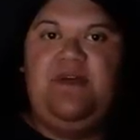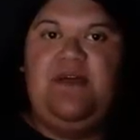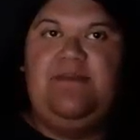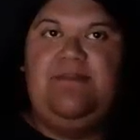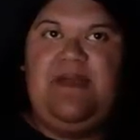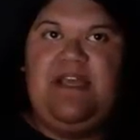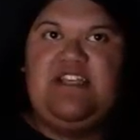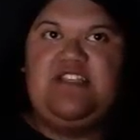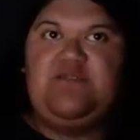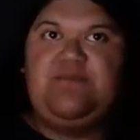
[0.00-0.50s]

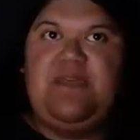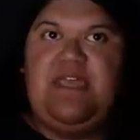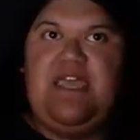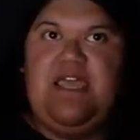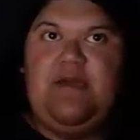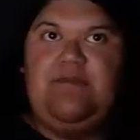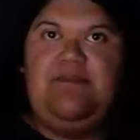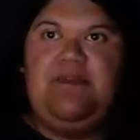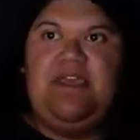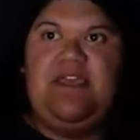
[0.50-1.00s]
It makes me
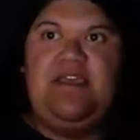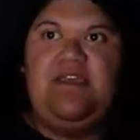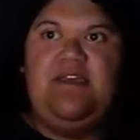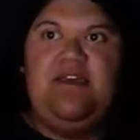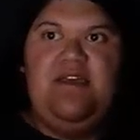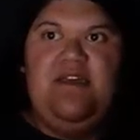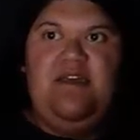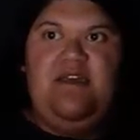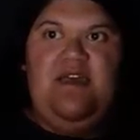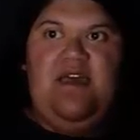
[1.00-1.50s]
happy
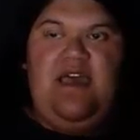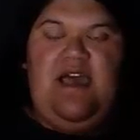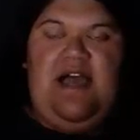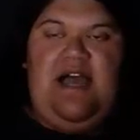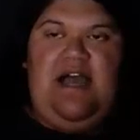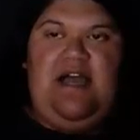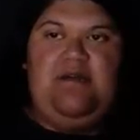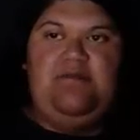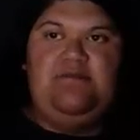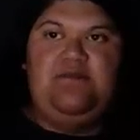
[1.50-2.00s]

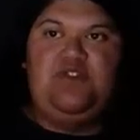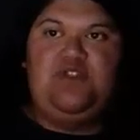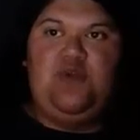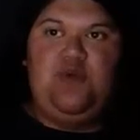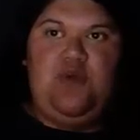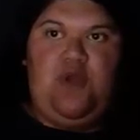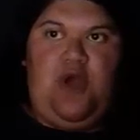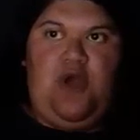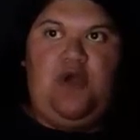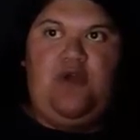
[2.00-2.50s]

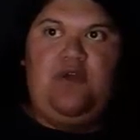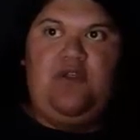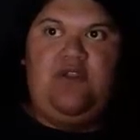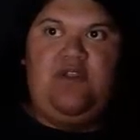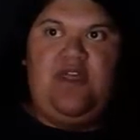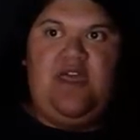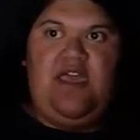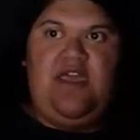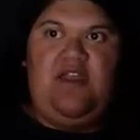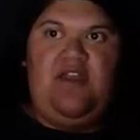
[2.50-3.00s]
to know
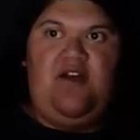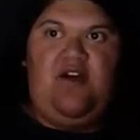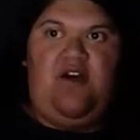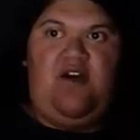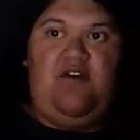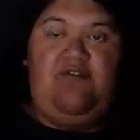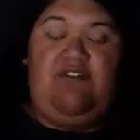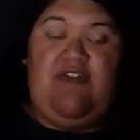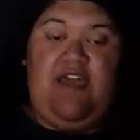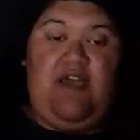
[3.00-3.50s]
that
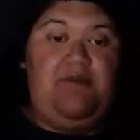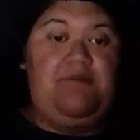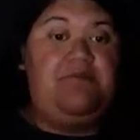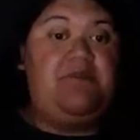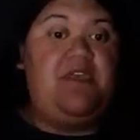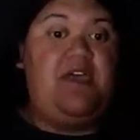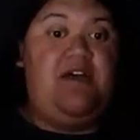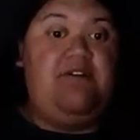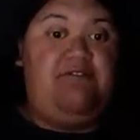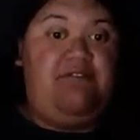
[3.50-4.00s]
I've
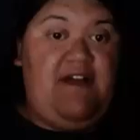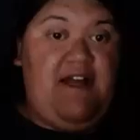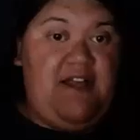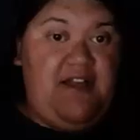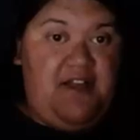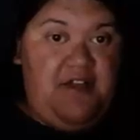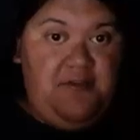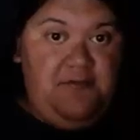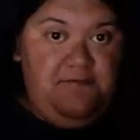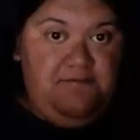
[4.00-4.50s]
helped a
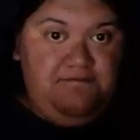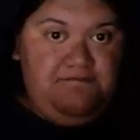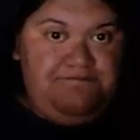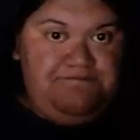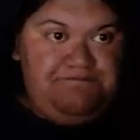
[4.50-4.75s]
whānau.